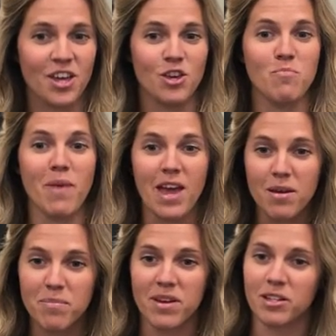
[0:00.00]
You may
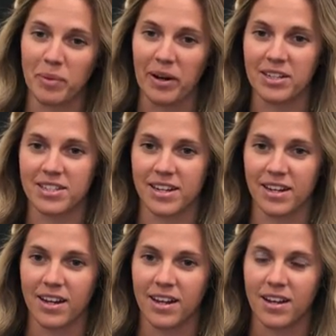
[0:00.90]
be
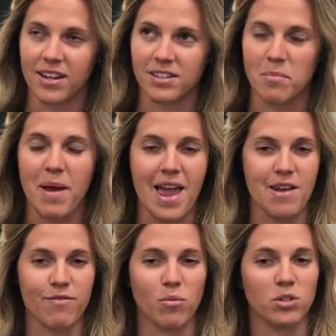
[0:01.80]
experiencing some
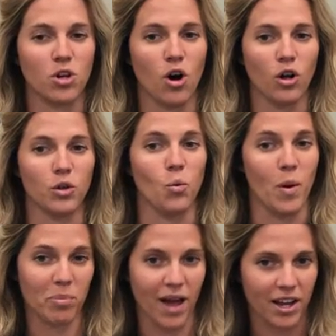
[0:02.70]
pain from what's called
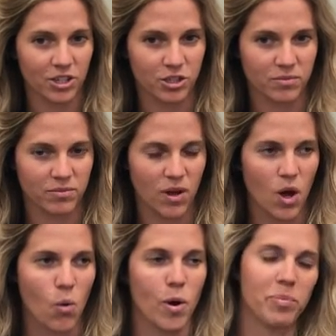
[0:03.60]
whiplash.
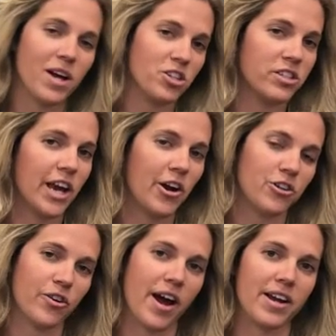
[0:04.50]
Whiplash is
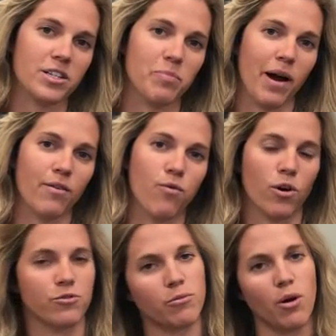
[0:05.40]
characterized by a
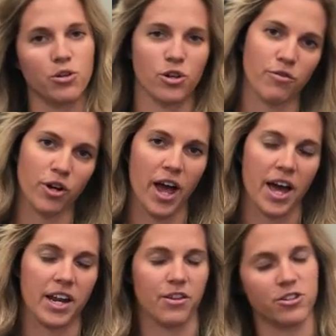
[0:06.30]
forceful motion of your
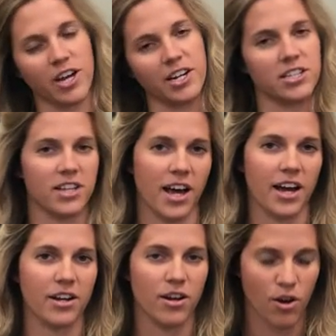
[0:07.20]
head, either side to
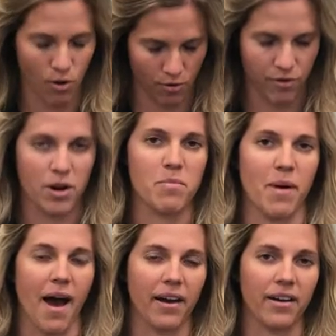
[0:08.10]
side or front and
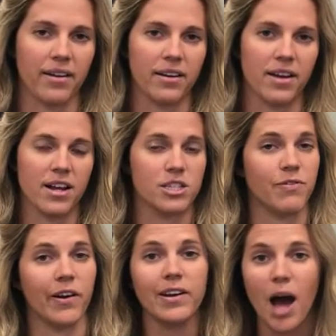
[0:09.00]
back. It's a
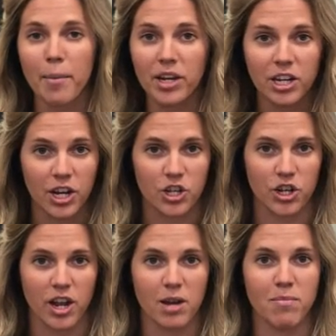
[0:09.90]
very common
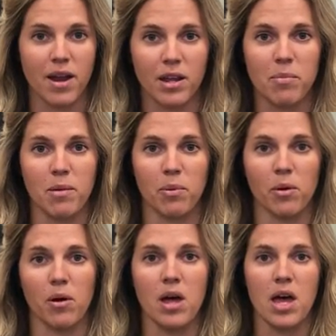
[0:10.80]
condition and many
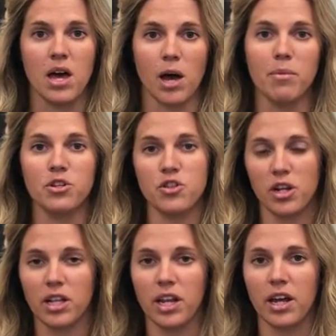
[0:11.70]
people come into the
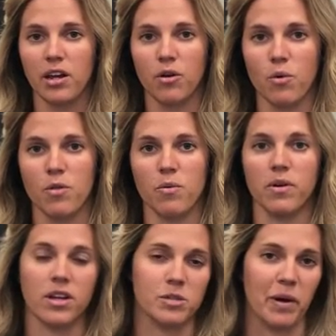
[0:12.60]
clinic with
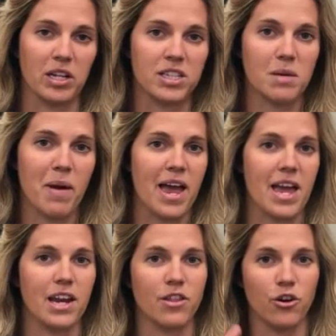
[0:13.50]
experiencing
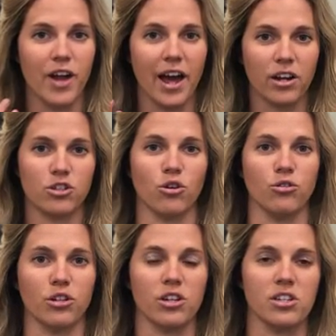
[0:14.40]
pain in their neck,
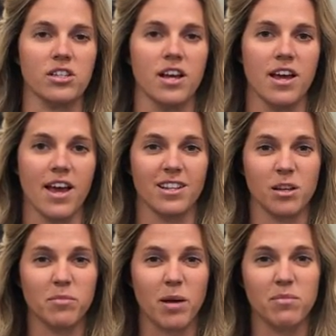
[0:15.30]
shoulders, and
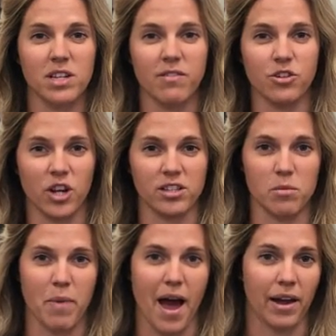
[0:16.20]
sometimes even chest
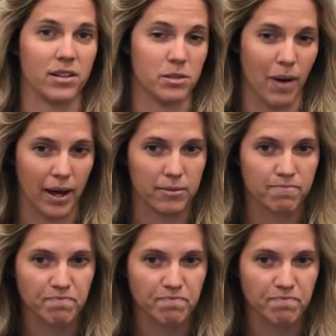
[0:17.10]
and back and spine.